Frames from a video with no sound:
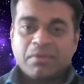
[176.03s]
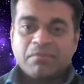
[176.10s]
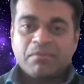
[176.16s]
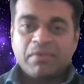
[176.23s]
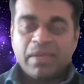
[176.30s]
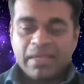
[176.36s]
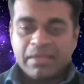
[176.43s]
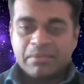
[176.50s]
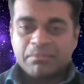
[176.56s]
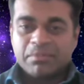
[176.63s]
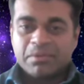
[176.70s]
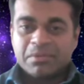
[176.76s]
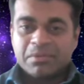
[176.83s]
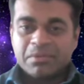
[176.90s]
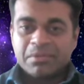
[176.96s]

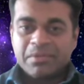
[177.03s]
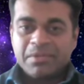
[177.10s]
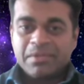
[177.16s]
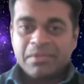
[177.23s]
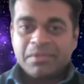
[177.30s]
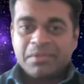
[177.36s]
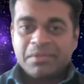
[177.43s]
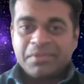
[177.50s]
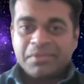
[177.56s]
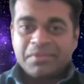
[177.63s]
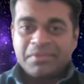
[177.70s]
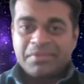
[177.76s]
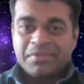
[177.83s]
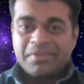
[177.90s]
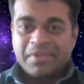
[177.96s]
available,
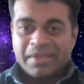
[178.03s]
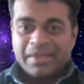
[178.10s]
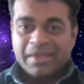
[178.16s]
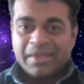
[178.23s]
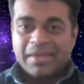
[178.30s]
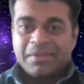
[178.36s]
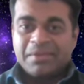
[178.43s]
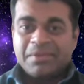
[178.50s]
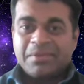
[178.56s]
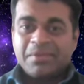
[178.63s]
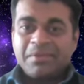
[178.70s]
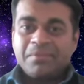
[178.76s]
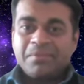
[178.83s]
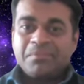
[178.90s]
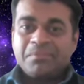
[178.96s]
then